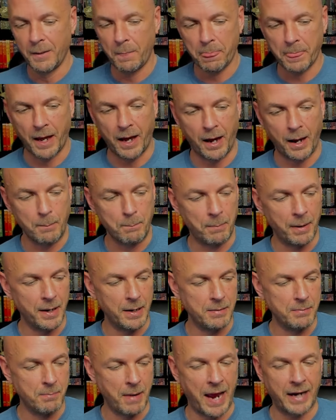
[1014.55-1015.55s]

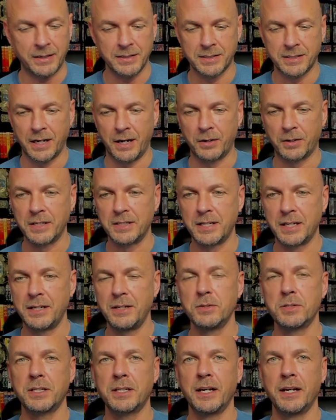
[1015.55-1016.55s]
But McIntyre
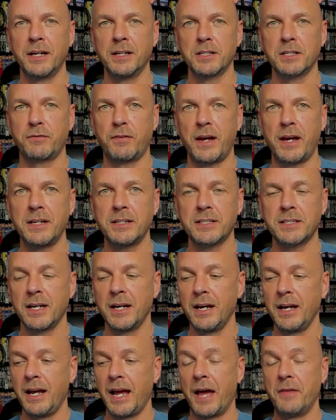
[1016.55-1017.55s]
continues to get in his face,
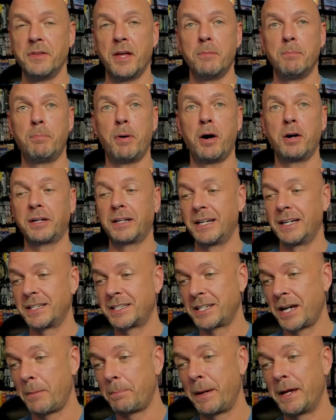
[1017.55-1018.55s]
and then Punk gets
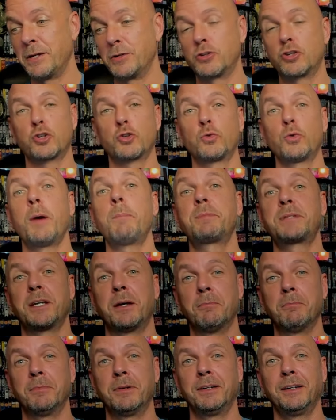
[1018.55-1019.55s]
up and trips
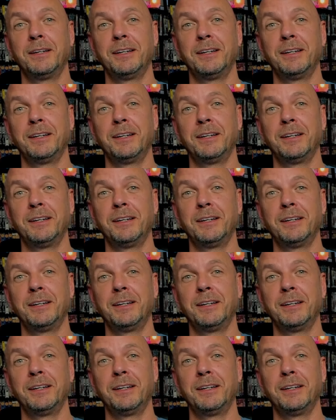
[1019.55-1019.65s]
him.